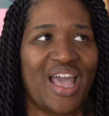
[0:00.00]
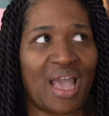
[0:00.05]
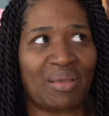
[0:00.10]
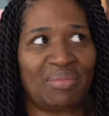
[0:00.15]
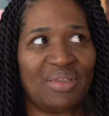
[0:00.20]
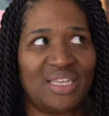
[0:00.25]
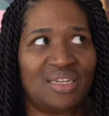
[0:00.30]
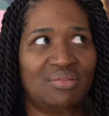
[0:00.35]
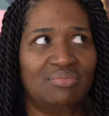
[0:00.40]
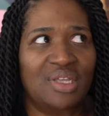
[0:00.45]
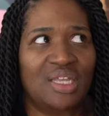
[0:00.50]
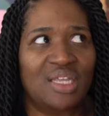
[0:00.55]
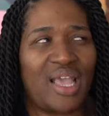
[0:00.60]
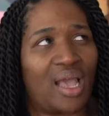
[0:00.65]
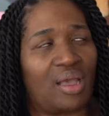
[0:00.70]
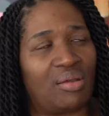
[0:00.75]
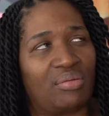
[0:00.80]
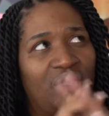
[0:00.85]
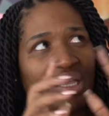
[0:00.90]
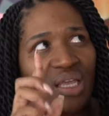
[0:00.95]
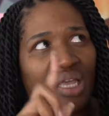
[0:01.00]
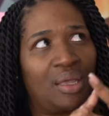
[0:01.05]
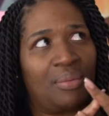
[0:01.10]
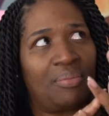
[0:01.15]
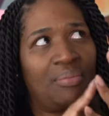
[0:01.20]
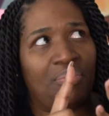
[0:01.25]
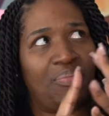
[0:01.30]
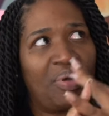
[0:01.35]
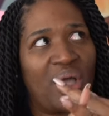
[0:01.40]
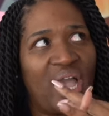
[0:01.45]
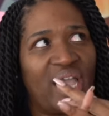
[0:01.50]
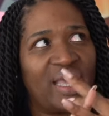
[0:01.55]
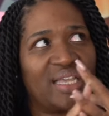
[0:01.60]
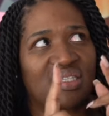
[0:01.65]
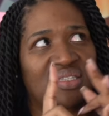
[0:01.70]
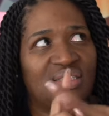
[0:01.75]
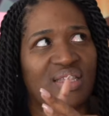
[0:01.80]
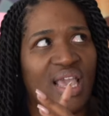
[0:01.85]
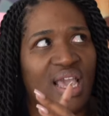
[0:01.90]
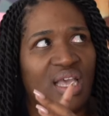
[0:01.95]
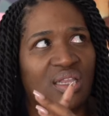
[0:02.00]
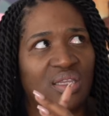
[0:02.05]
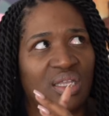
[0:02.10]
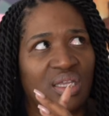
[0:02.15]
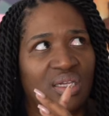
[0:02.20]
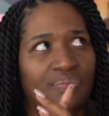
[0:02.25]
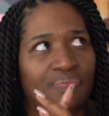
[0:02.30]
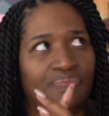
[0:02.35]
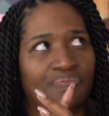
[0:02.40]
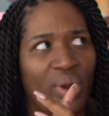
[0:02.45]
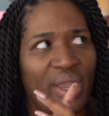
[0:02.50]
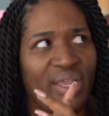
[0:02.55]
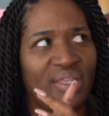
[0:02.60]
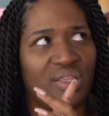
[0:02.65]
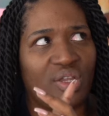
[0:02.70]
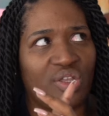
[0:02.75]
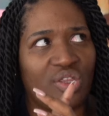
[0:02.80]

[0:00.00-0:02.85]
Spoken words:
I mean, yeah, him, Pike, Scanlan, right?